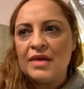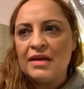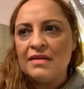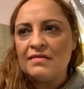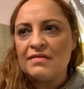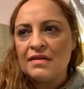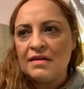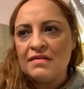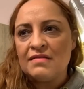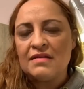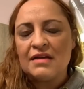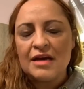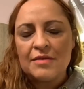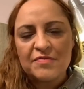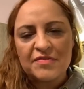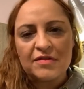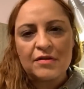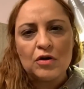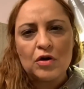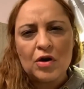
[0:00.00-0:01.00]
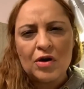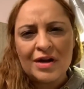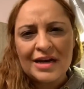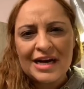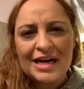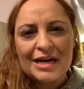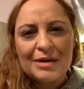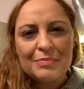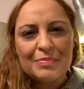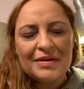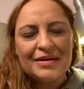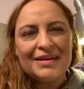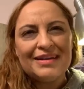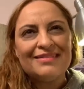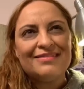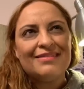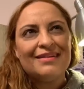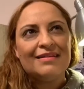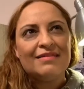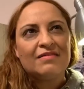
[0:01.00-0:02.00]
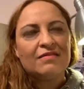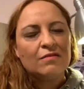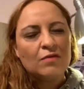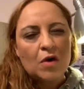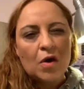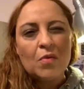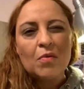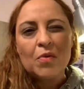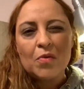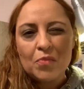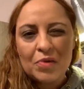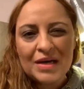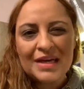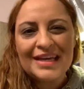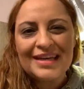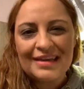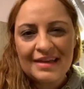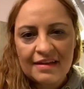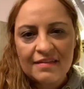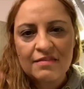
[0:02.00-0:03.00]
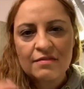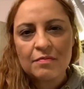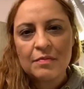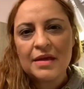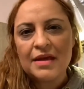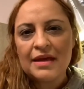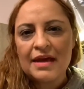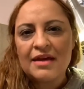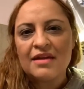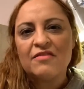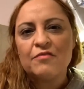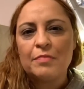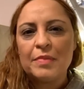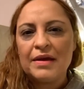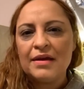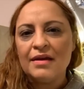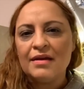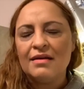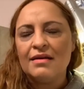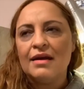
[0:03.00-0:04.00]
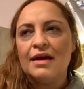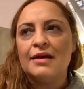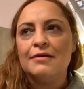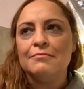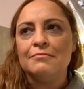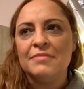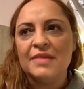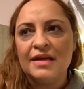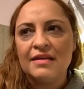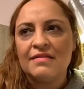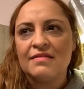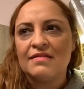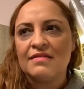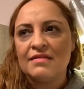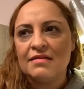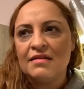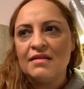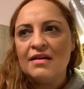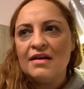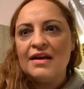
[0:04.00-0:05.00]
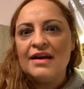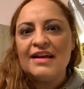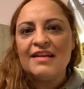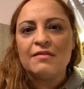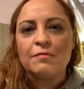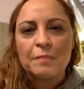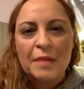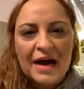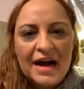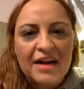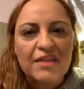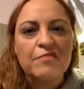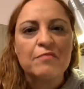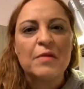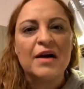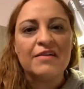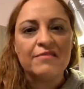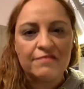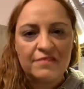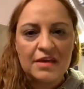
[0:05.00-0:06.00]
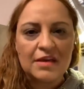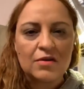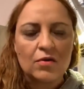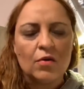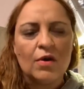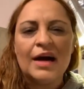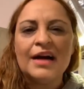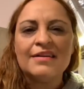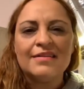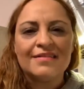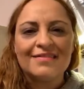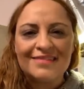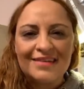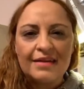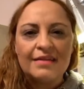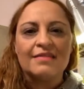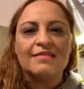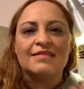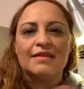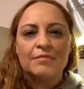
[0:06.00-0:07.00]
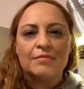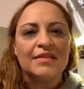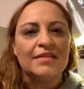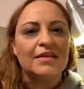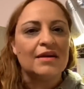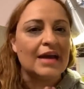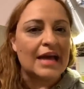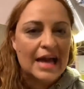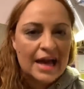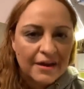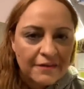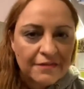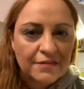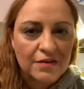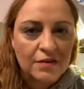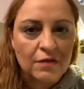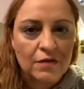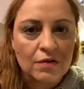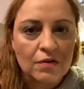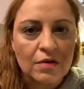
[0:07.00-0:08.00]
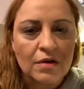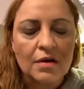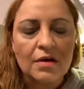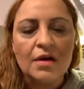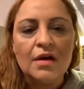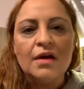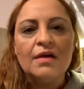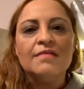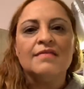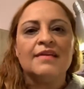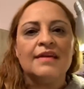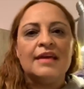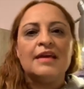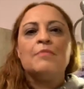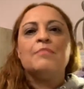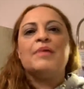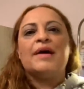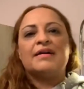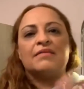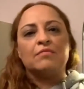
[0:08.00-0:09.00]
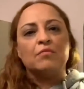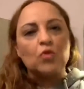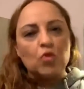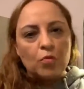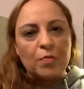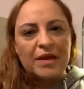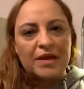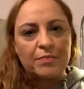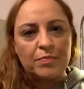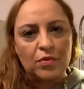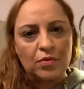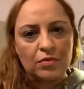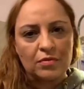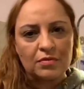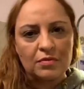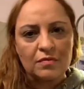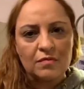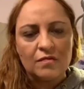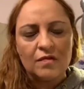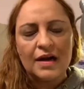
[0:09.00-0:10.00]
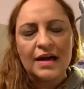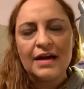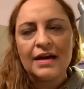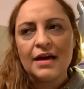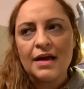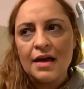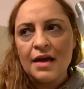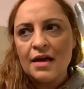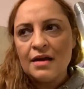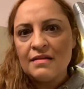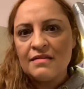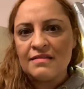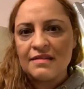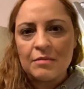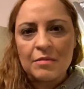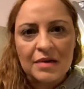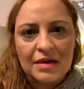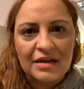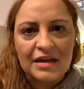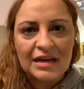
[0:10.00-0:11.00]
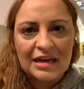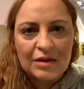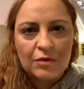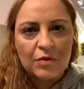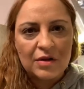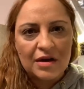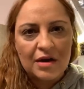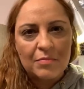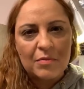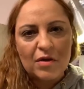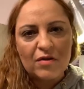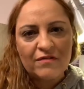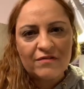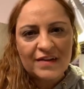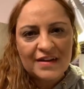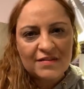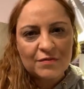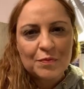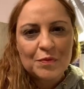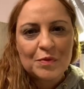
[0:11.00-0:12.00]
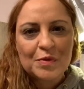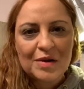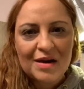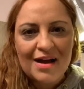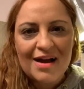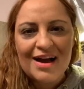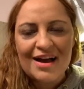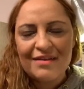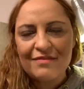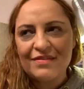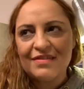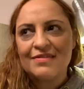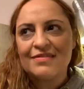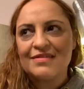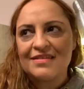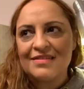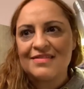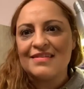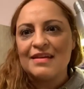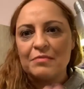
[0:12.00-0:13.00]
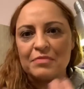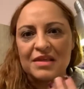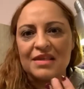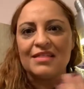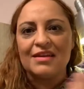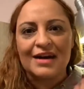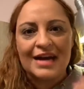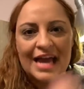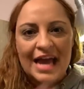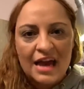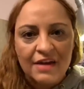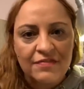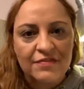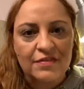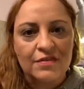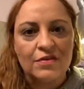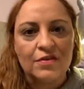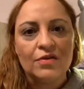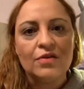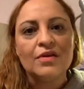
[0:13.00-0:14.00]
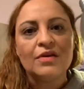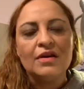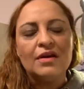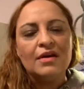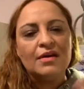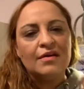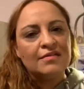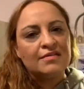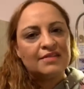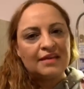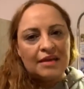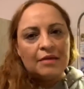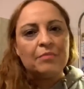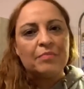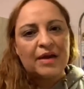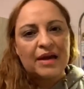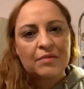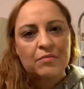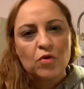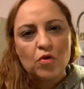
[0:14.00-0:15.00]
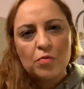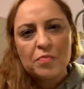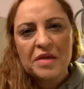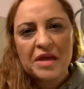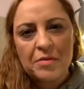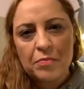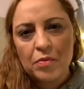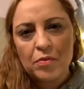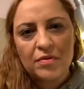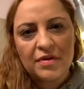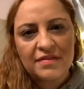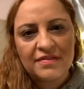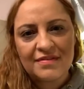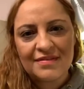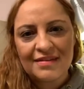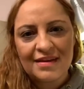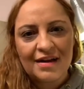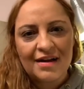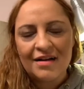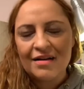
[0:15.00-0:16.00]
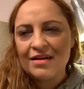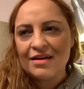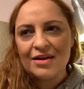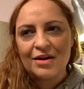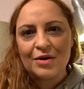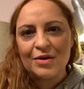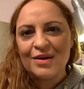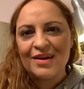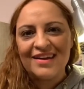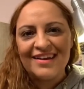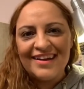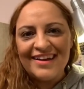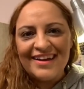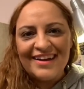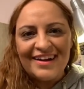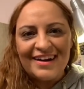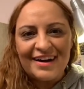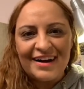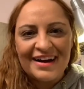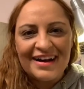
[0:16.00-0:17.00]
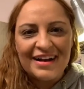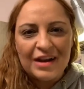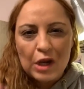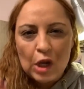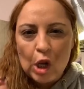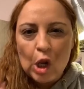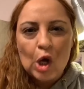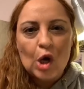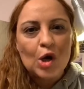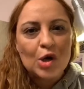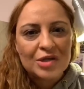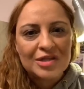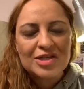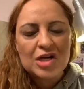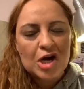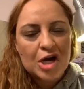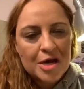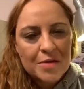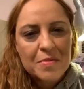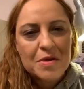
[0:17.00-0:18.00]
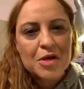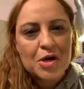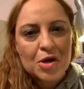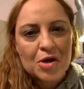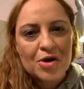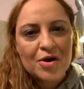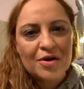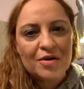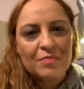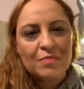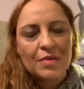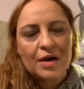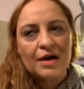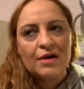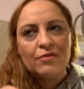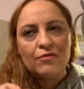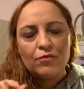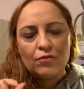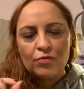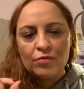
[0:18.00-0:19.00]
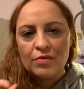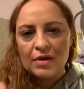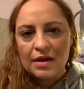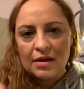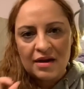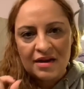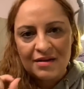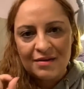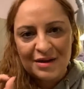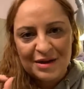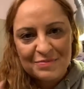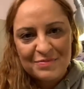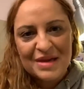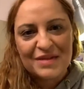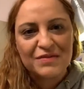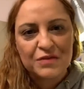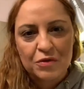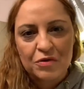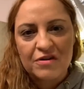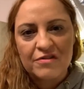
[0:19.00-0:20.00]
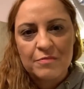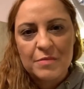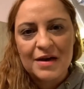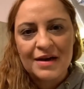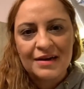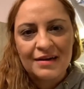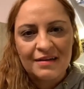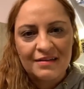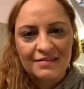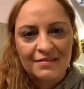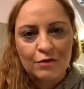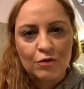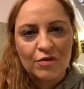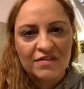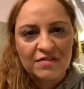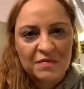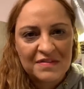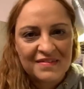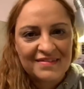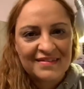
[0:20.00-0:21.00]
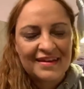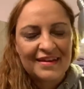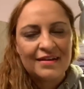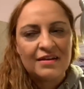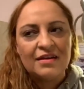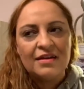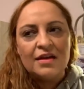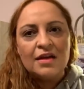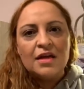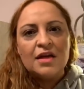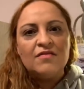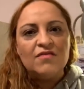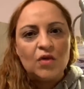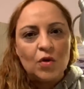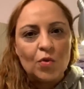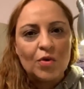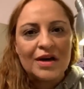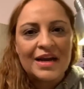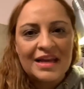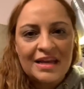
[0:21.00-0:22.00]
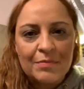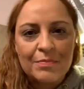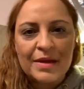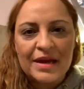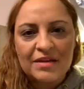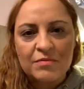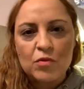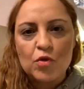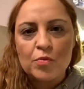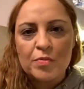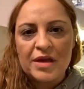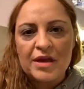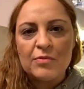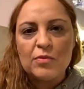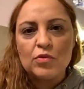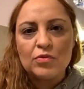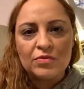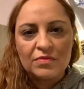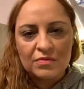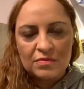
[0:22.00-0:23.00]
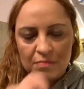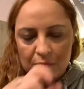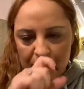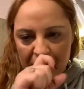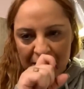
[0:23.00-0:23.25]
is an absolute honor, but it's not what really gets me out of bed. It's part of my vehicle. I just see it as something that I have to do to impact more people, right? Similarly, when I'm on Facebook Live, it's just something that I have to do to impact more people. It's, long time ago, a mentor of mine, Lisa Grossman, said, if you want to impact more people,